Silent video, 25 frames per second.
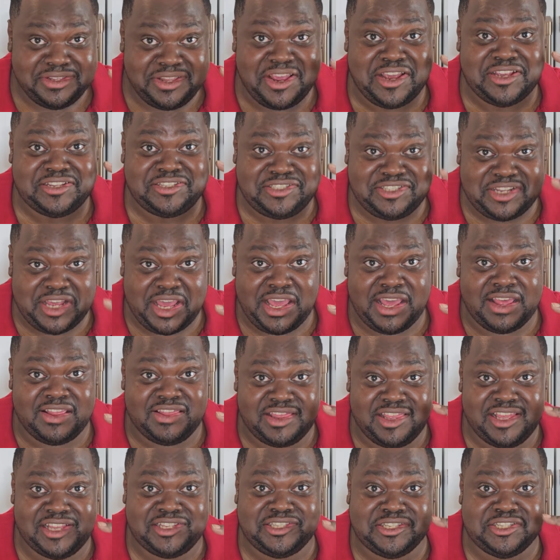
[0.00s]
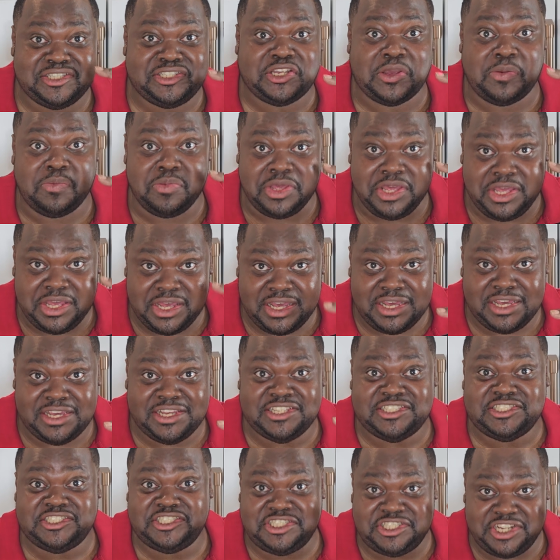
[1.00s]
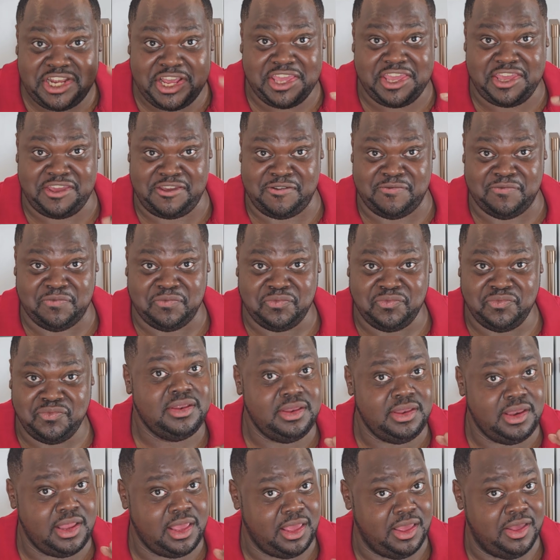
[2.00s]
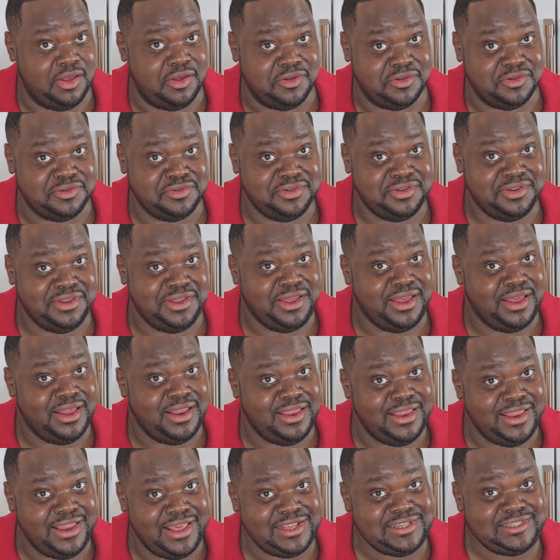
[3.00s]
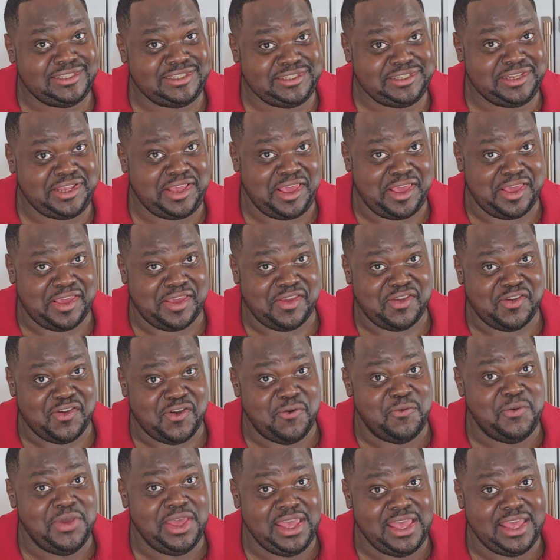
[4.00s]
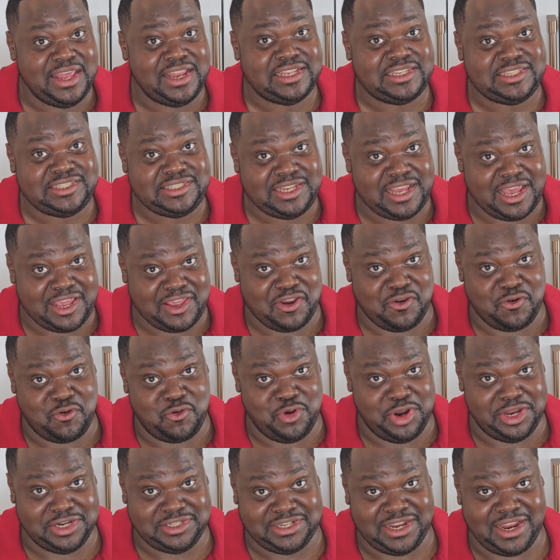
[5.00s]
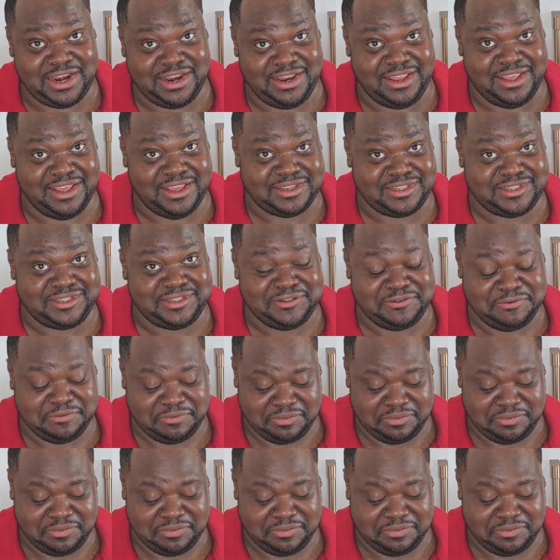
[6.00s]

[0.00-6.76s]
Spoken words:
They're saying this is some good chicken. Now, let's see if we can get a second crunch out of this.